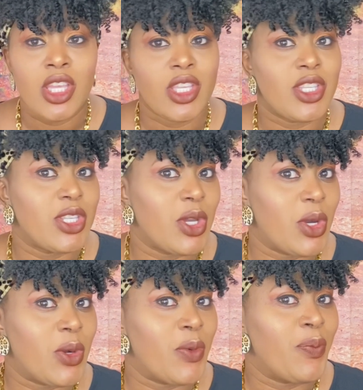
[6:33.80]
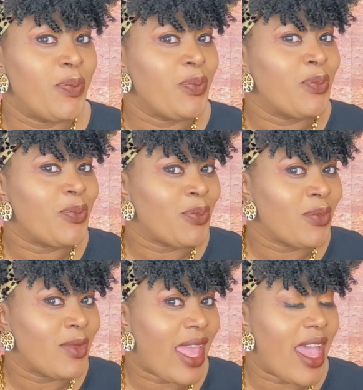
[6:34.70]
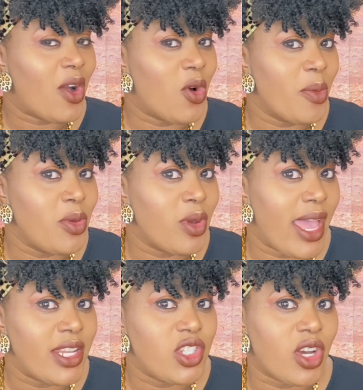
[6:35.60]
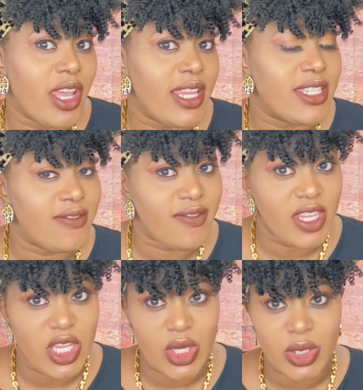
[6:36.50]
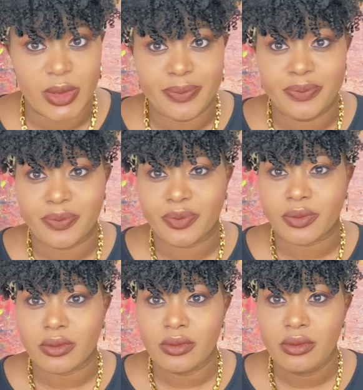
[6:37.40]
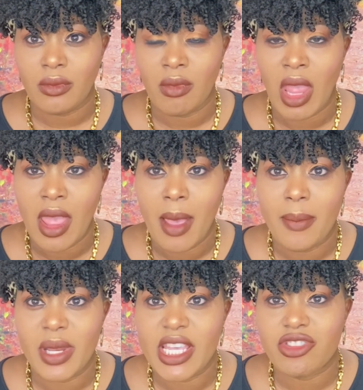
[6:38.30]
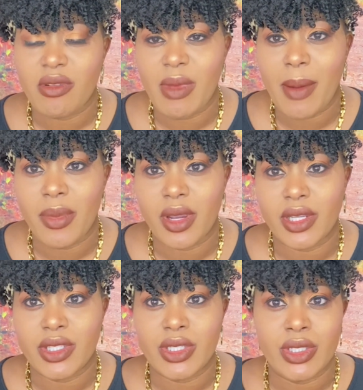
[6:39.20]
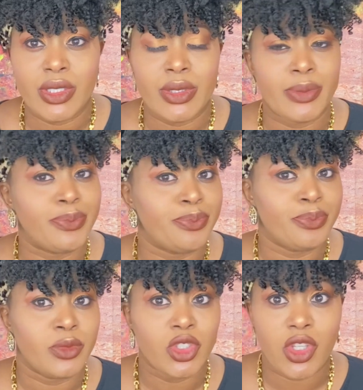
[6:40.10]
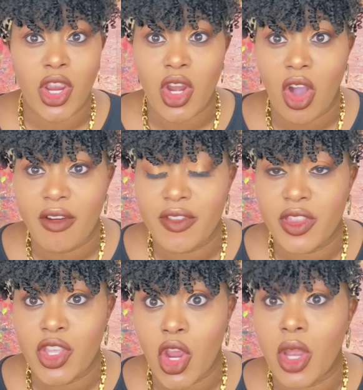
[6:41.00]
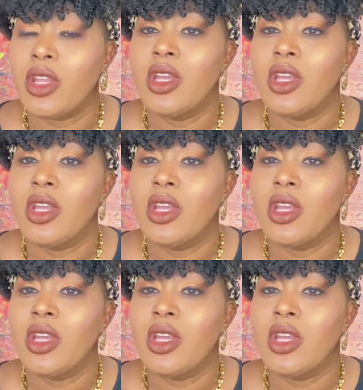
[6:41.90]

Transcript: So, I hope you enjoyed this video. Please remember to turn on your...